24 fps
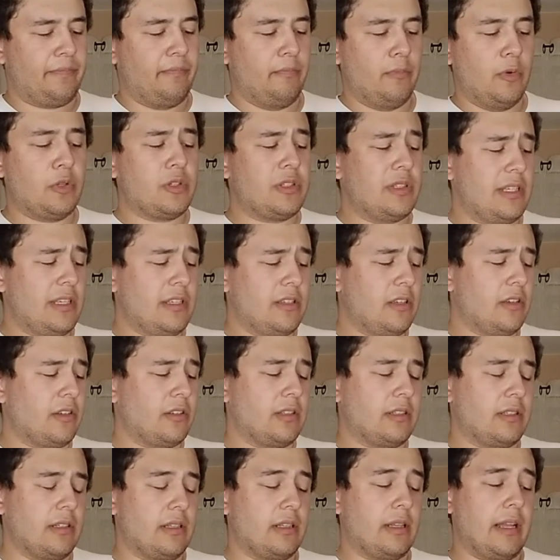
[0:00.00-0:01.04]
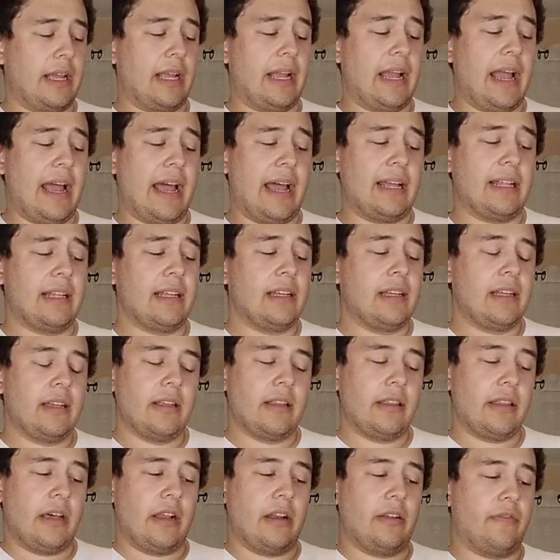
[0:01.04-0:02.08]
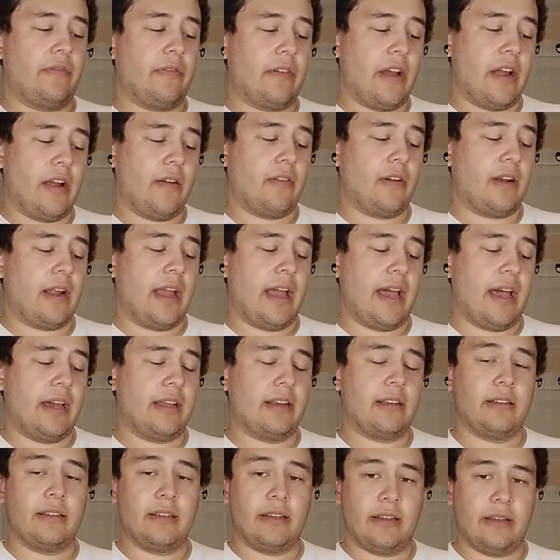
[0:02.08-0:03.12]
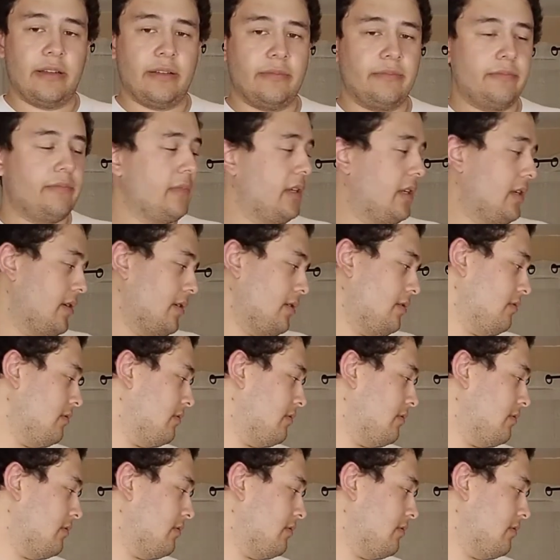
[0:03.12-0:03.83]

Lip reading: most detailed like hat that I've ever had, and